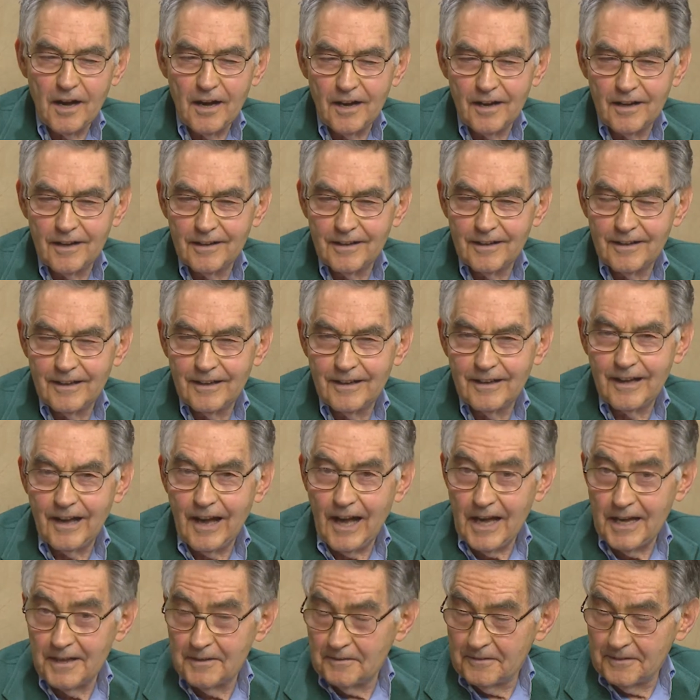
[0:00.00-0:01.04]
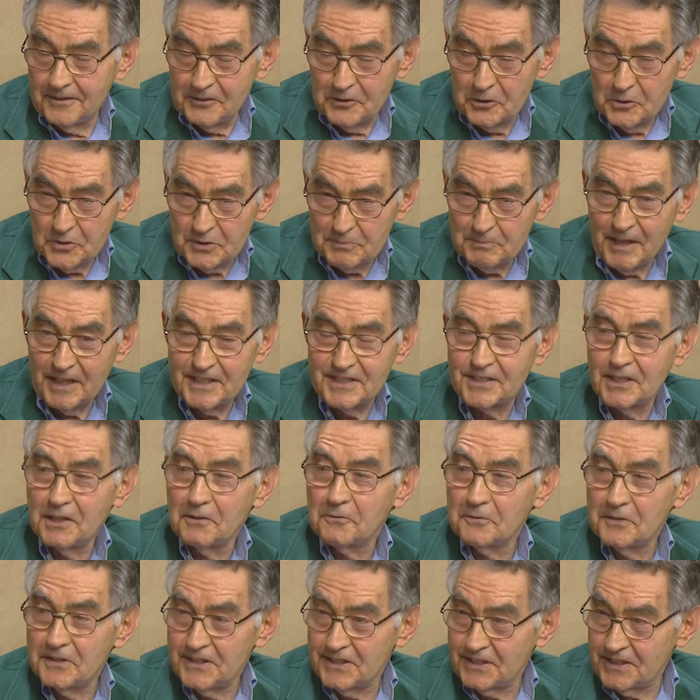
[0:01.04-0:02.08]
uh, I use
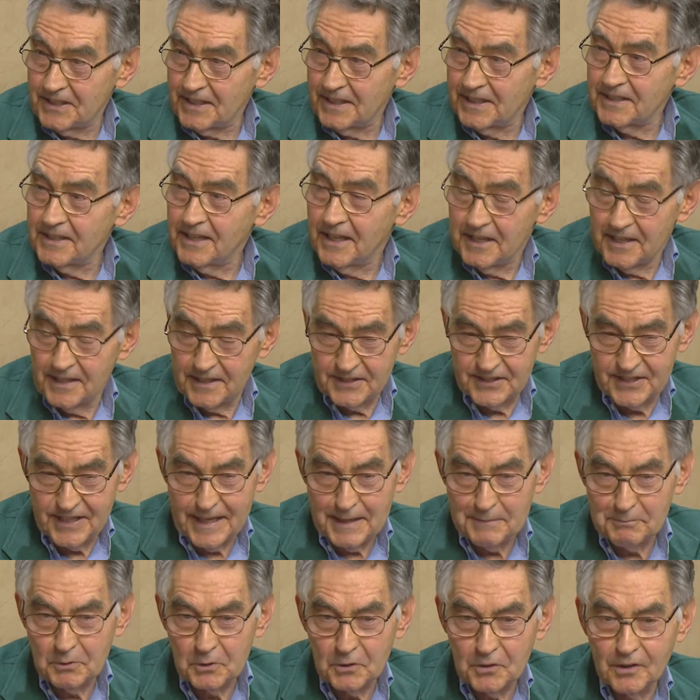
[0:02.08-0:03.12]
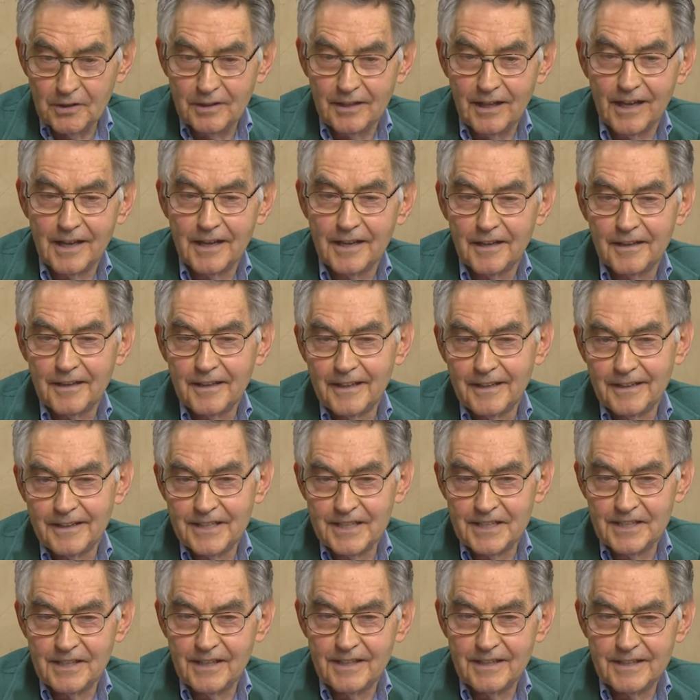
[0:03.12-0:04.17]
myself as an, an example. Uh,
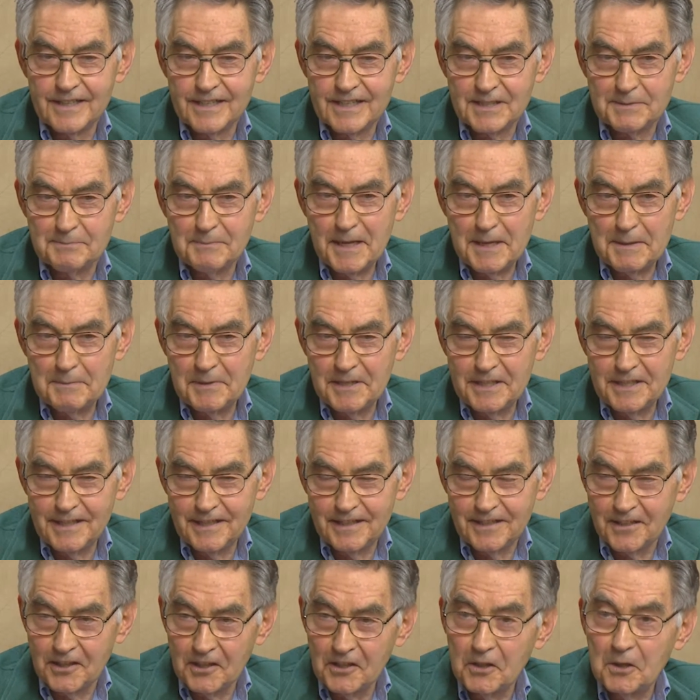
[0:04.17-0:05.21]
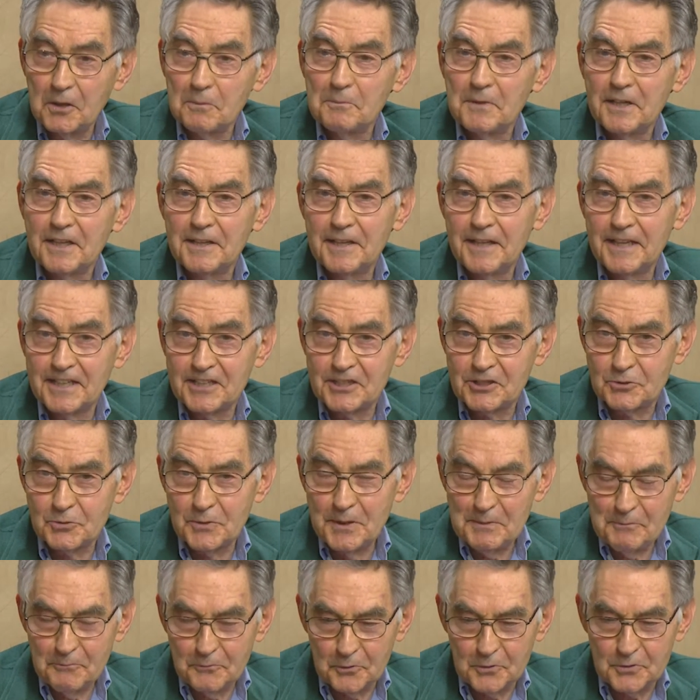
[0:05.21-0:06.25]
th this may be a little
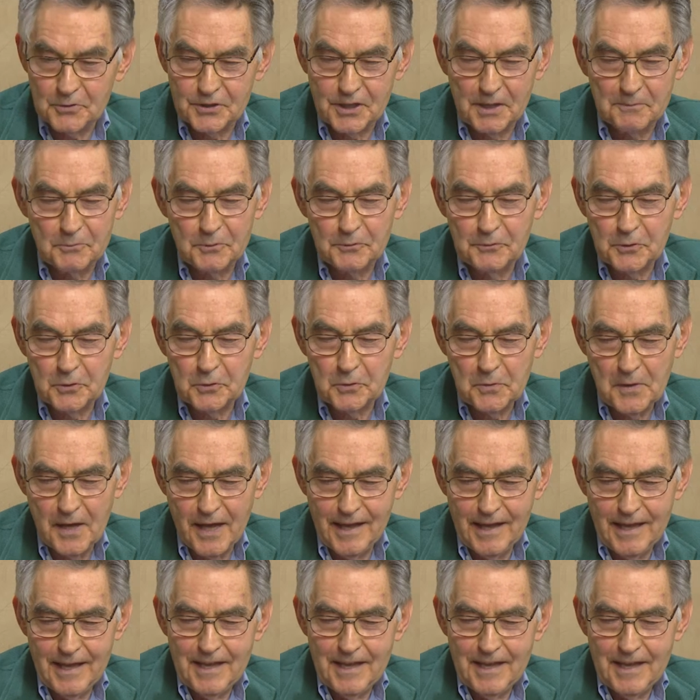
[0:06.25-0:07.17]
extreme for some of you,